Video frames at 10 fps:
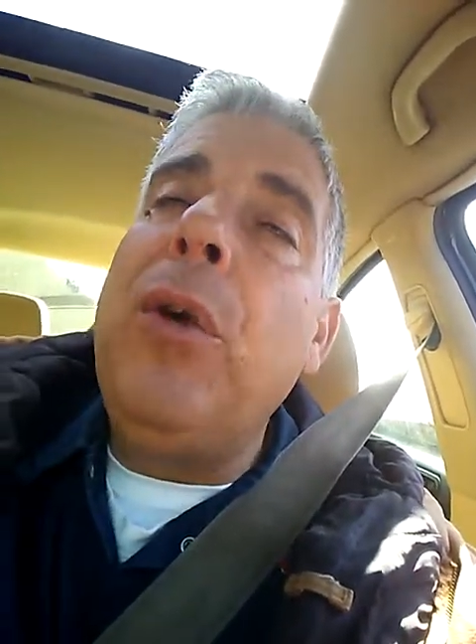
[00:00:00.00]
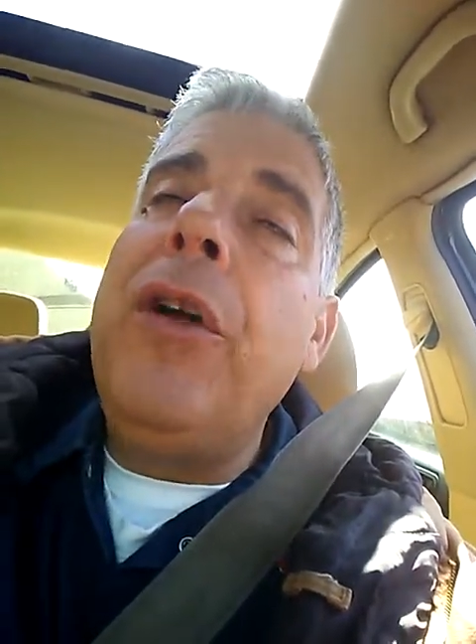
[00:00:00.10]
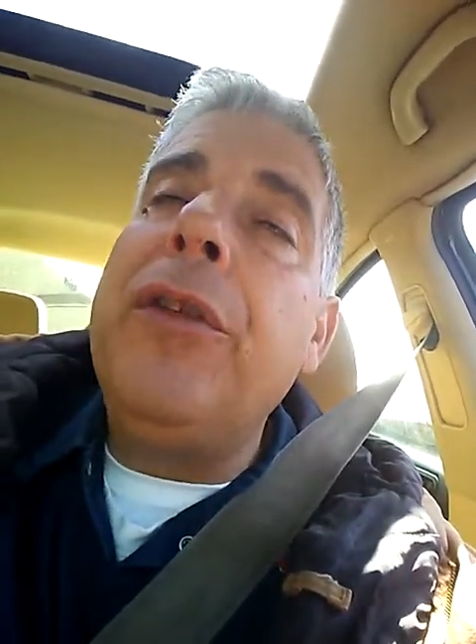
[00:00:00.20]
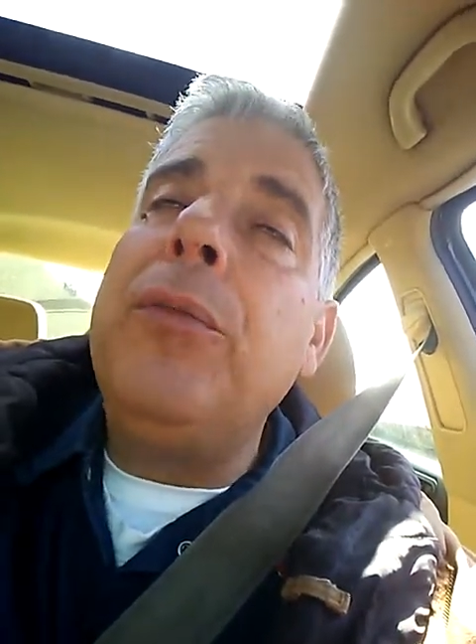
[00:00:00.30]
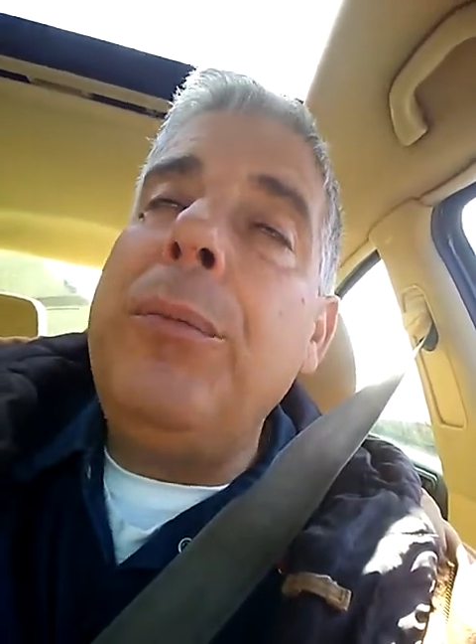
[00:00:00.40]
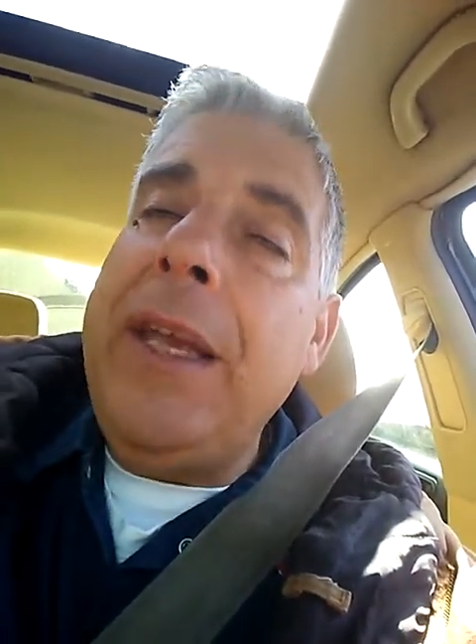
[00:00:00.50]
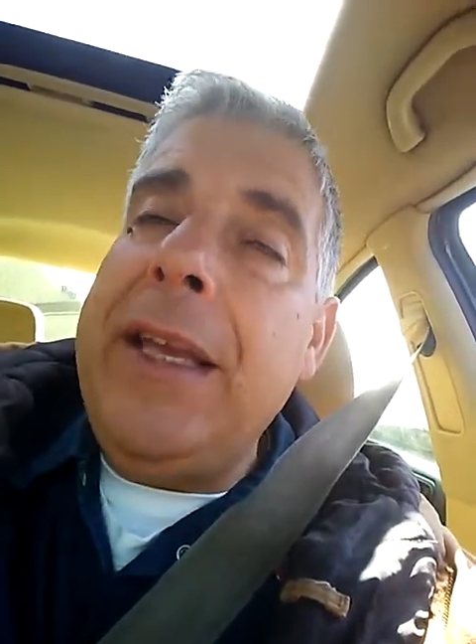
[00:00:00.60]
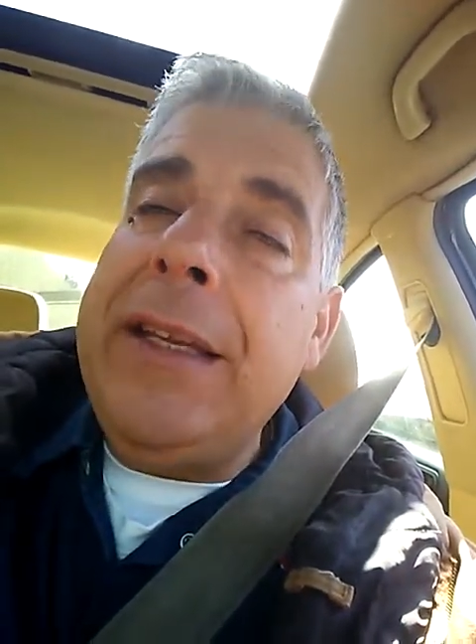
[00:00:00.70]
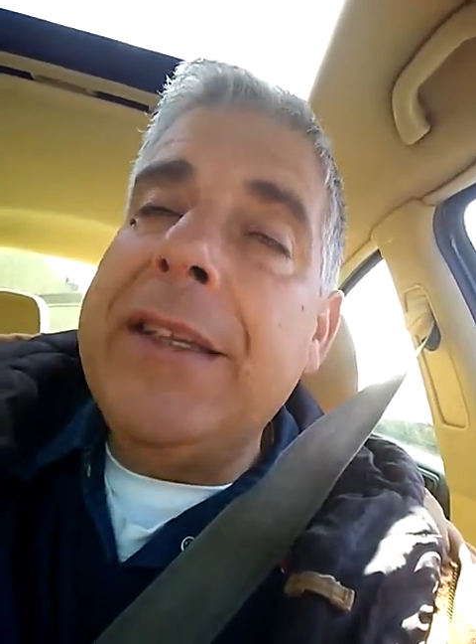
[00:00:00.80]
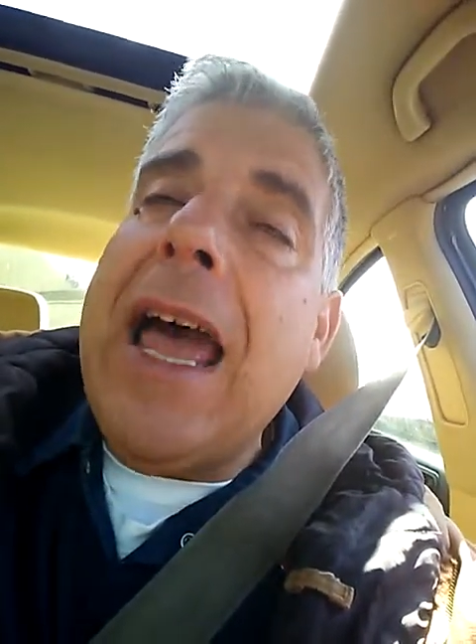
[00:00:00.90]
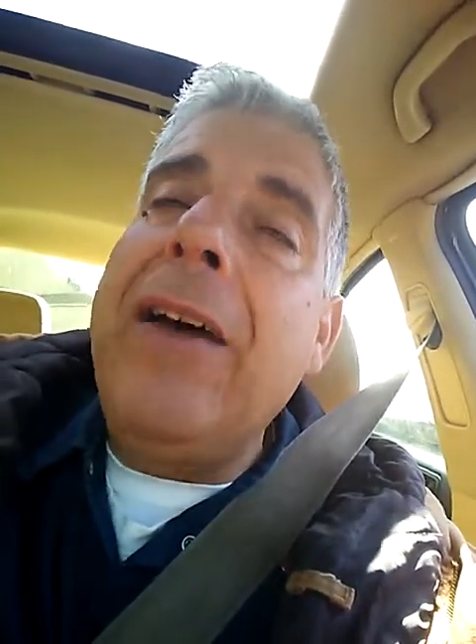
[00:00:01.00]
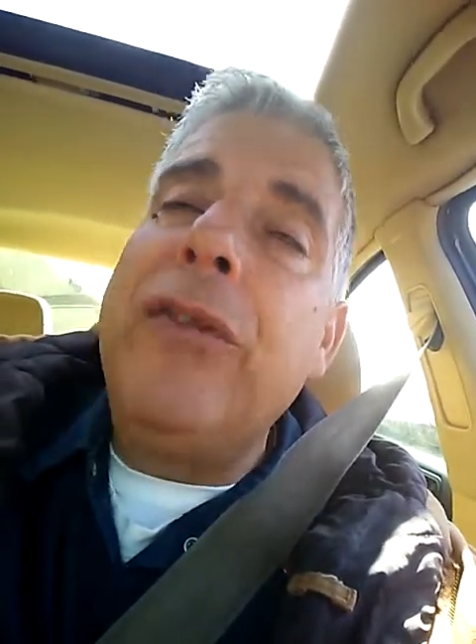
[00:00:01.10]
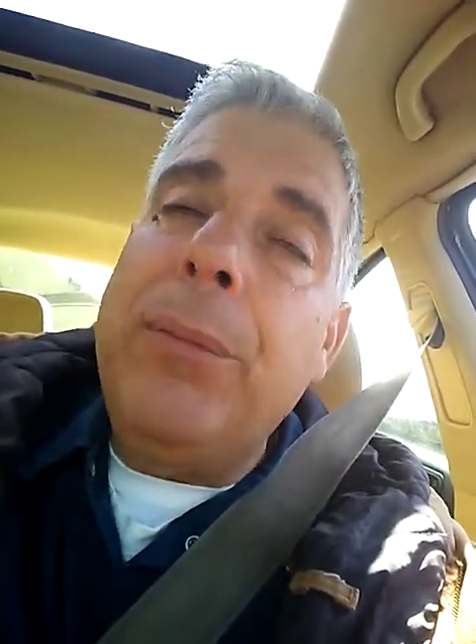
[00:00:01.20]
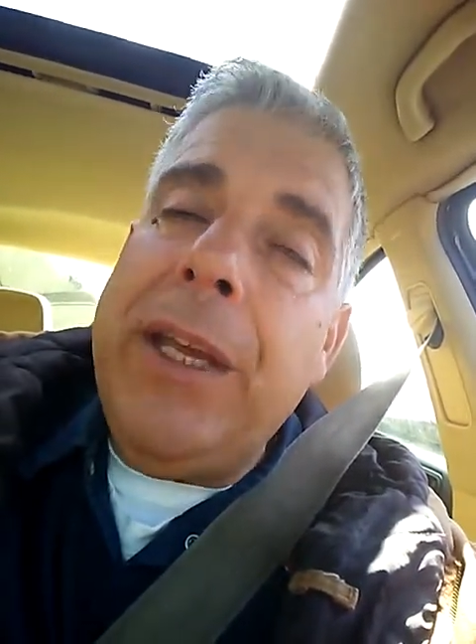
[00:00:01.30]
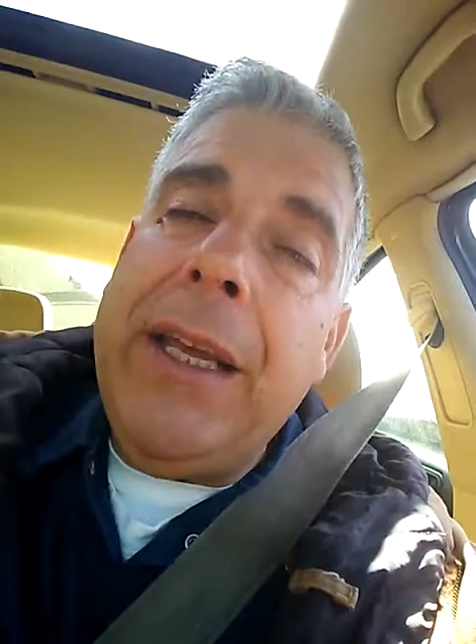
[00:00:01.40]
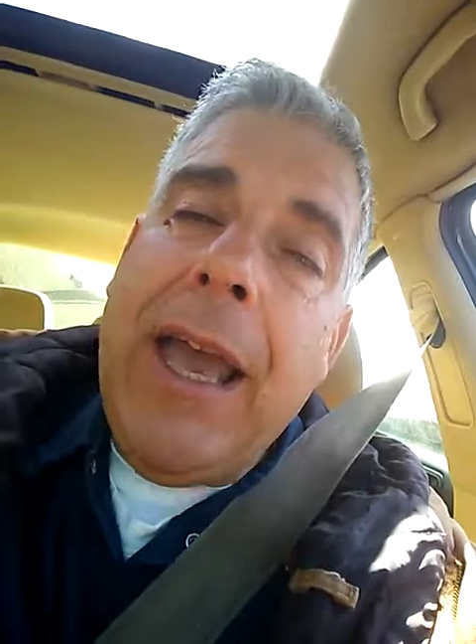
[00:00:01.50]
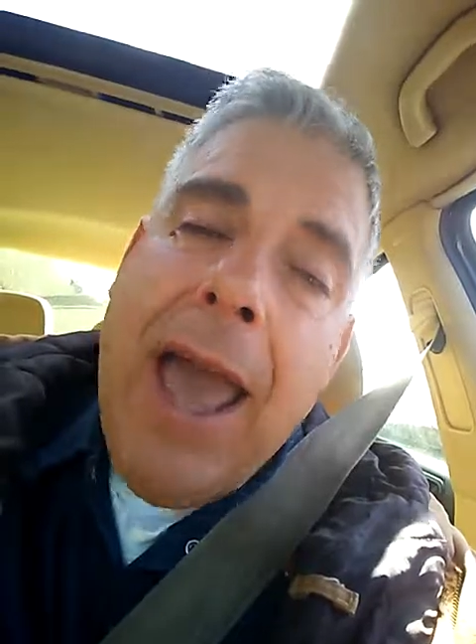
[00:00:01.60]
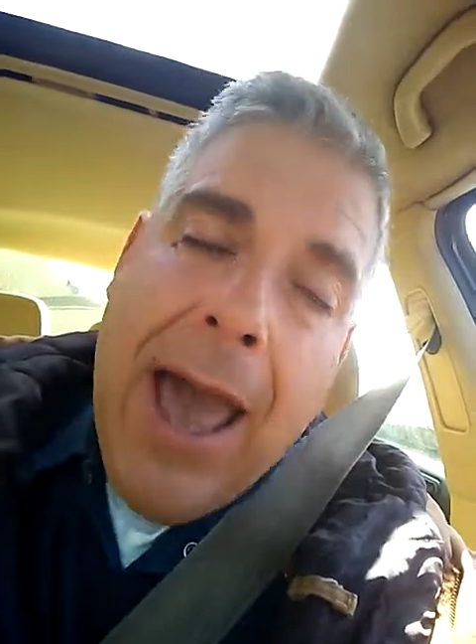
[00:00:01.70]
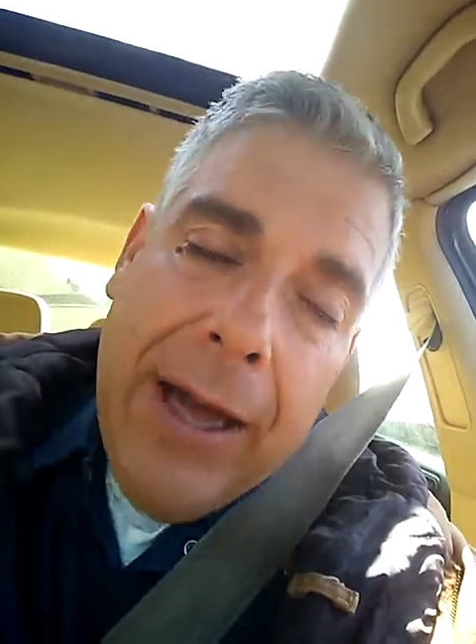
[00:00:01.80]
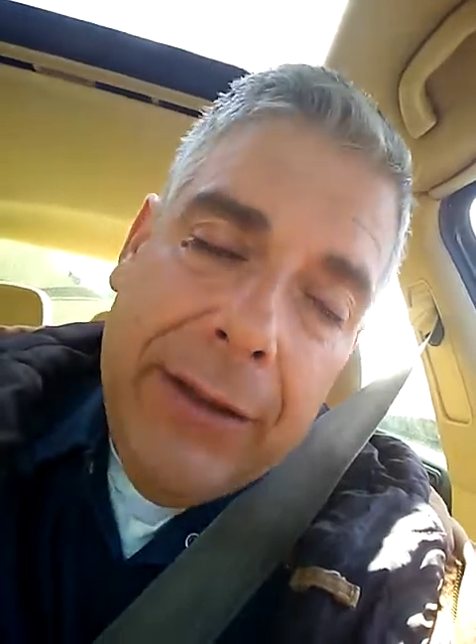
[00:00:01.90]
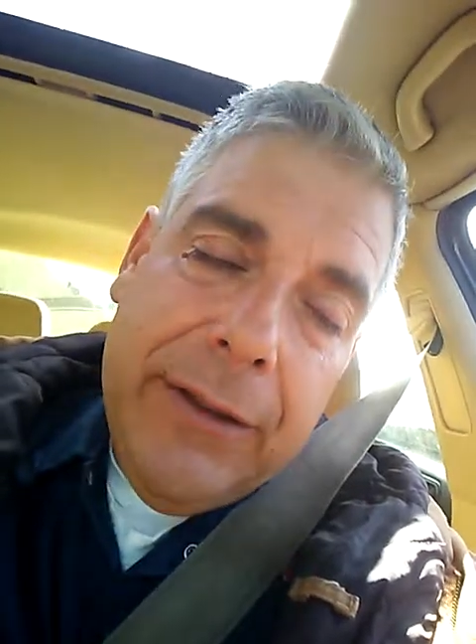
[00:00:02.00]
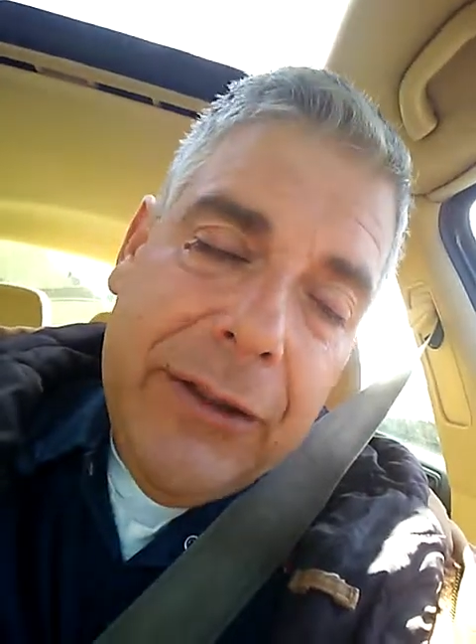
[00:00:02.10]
other means after being hacked.